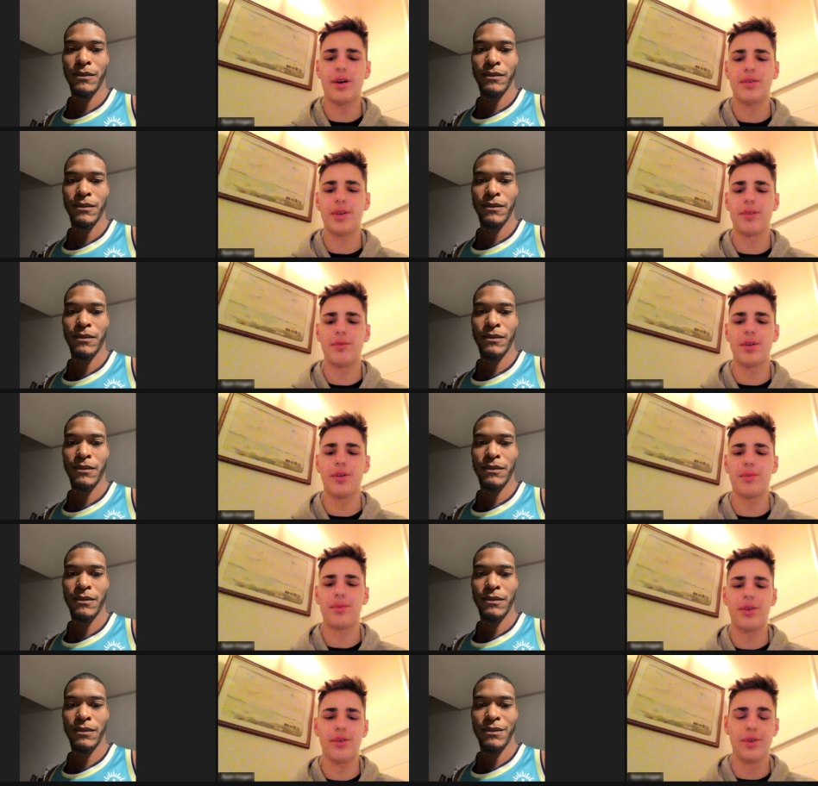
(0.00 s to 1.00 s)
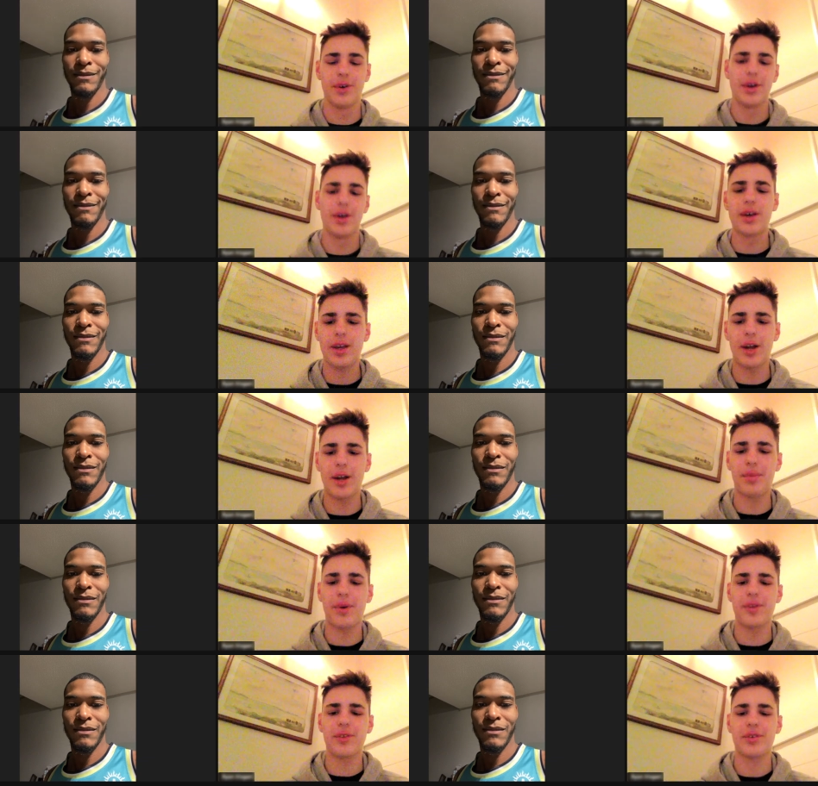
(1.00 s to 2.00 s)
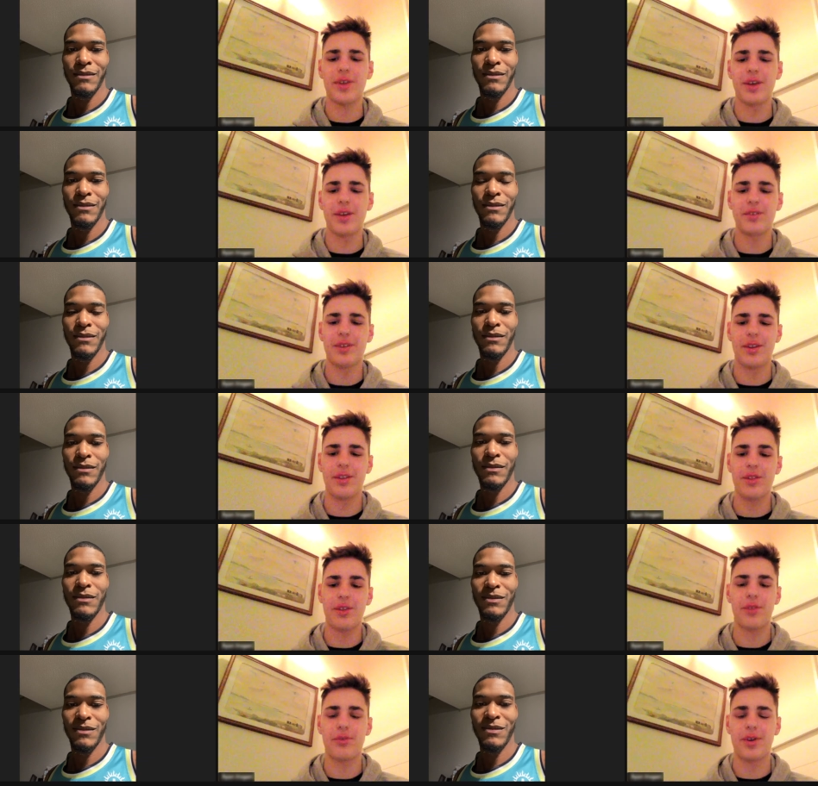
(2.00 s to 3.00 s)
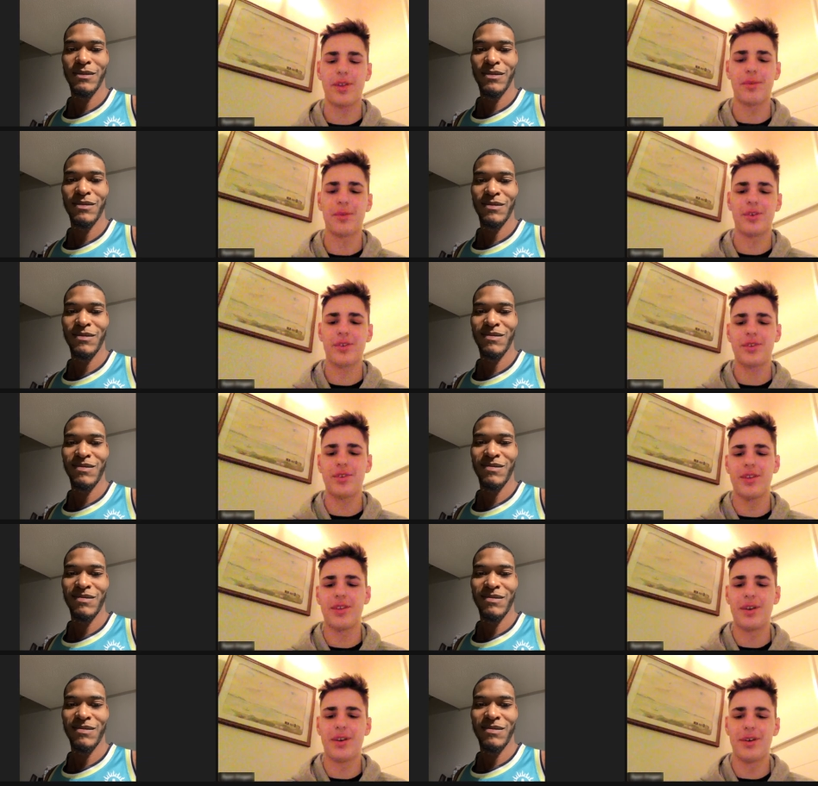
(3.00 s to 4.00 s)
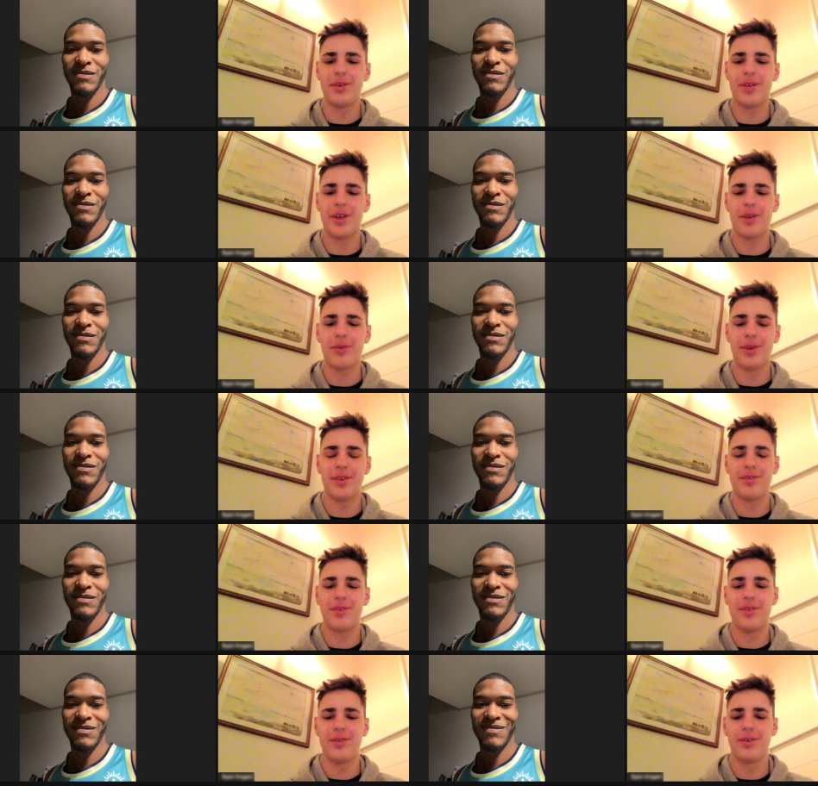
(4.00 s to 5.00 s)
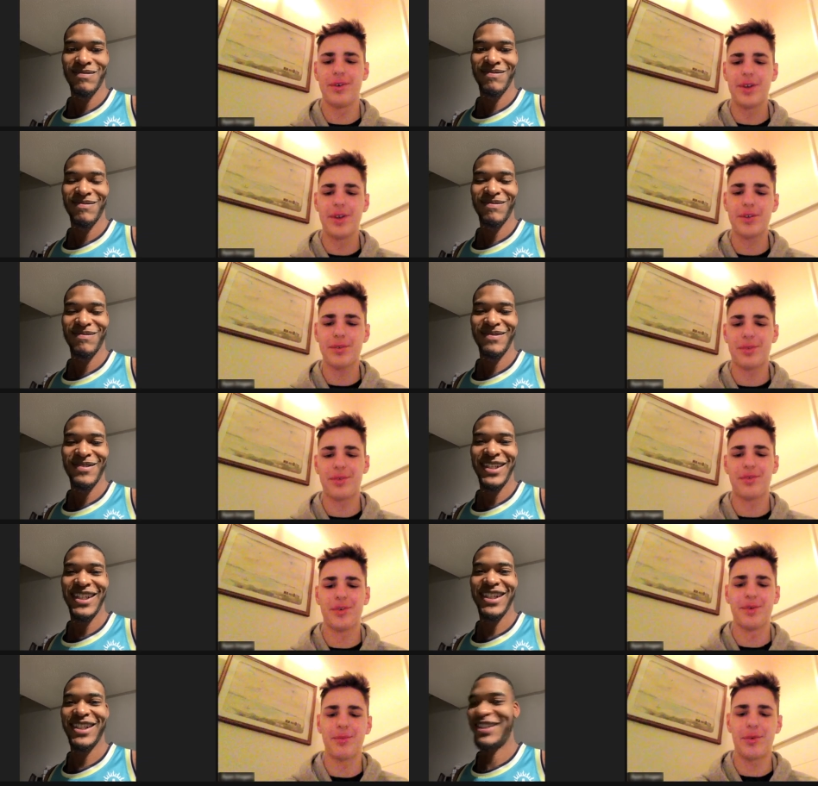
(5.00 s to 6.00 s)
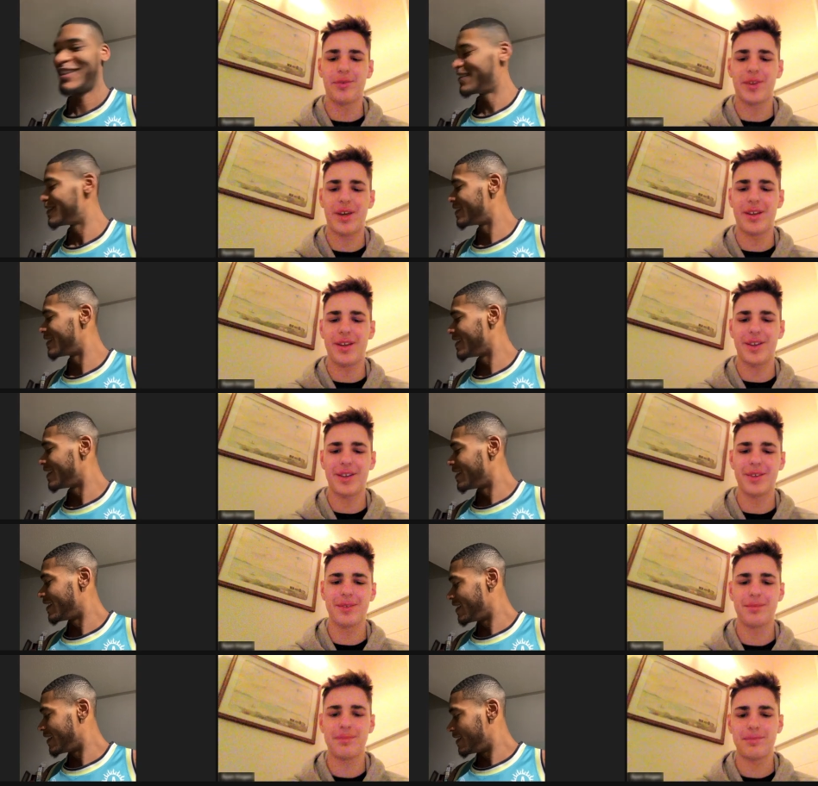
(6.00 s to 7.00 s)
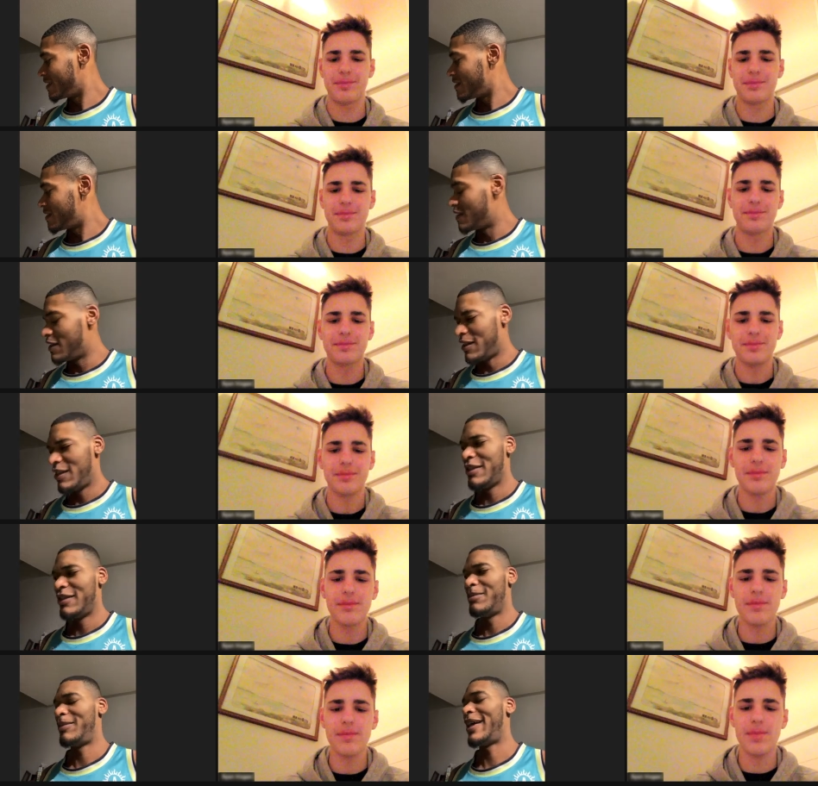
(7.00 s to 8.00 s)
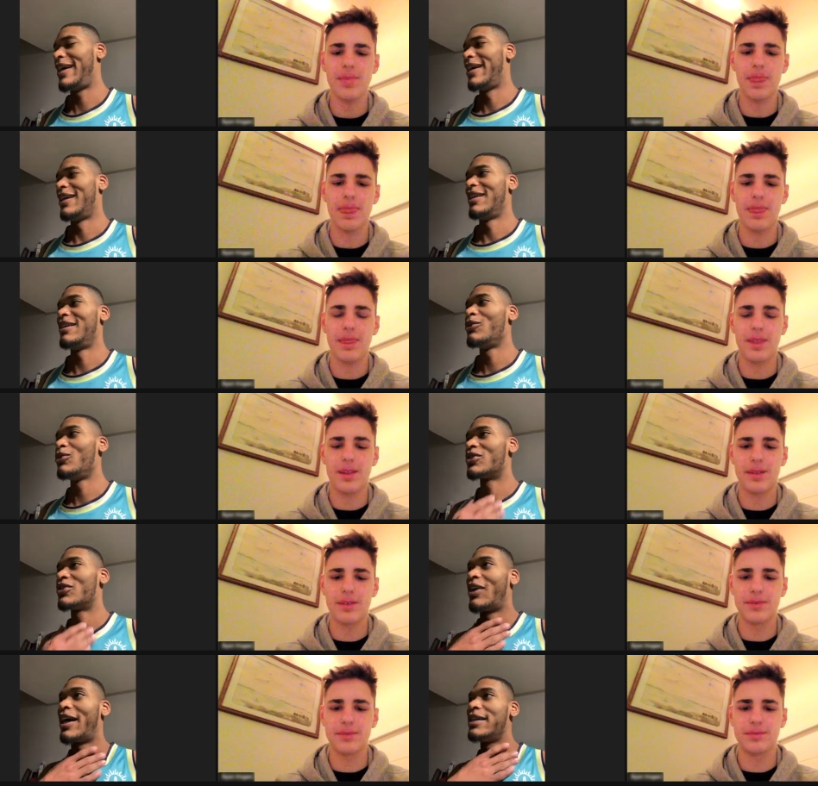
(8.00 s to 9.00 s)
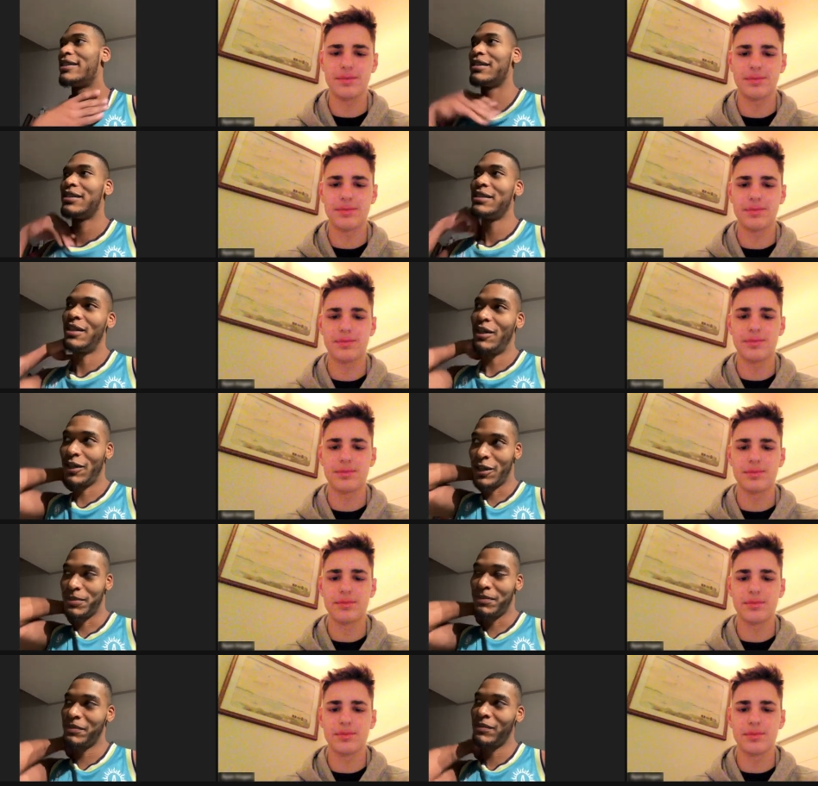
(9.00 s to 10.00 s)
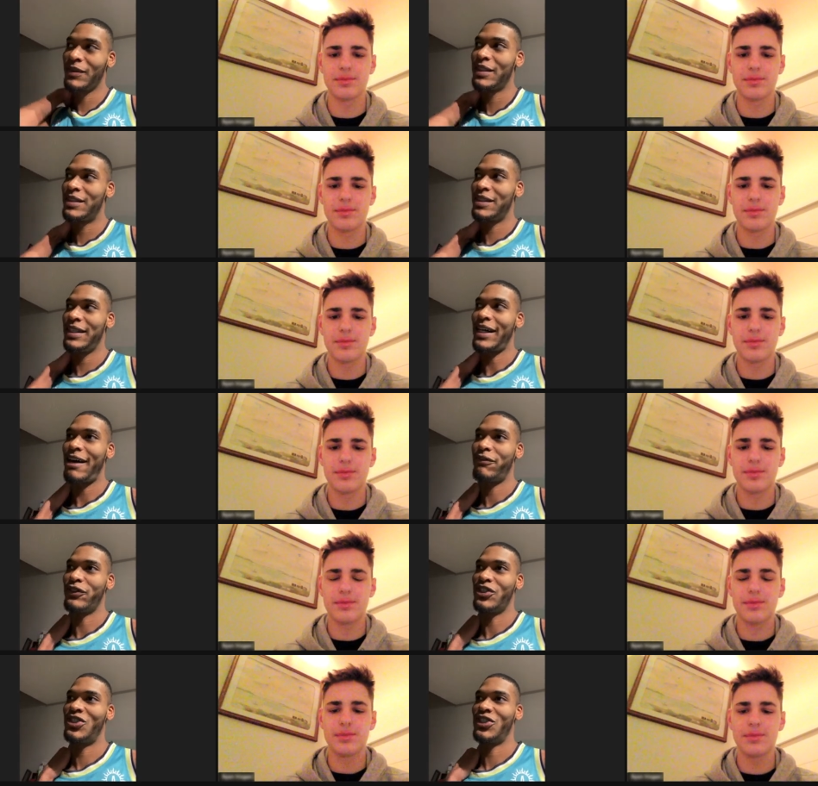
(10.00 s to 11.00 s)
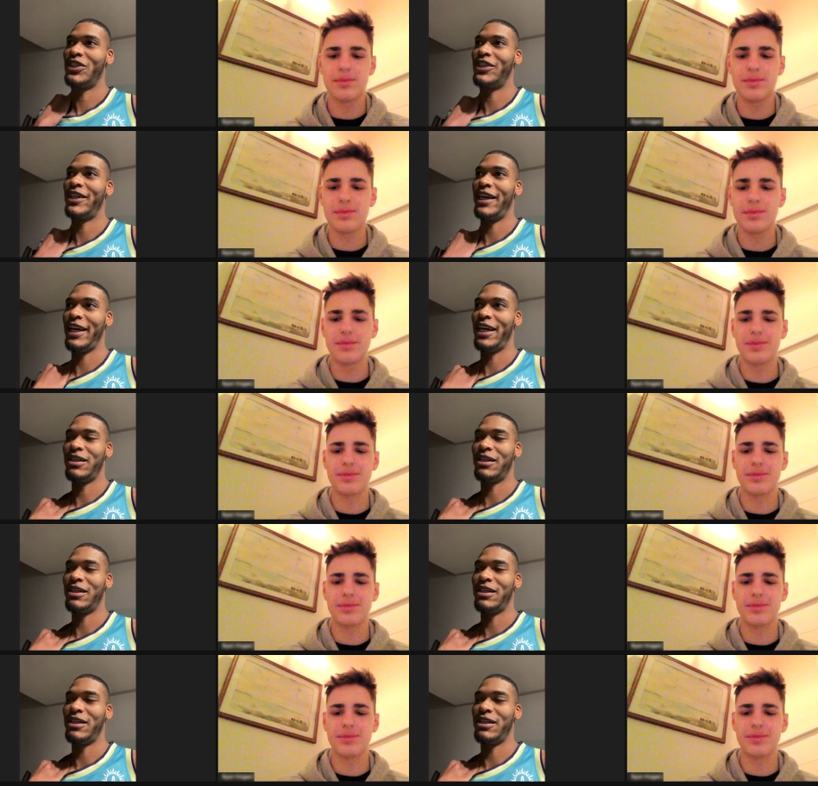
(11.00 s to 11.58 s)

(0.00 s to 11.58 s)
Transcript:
Speaker 1: feeling real, but you get up on the stage and the three of them are just sitting there like waiting for you to perform.
Speaker 2: Yeah. What was that like? Man, it was crazy. Um, T I for sure, and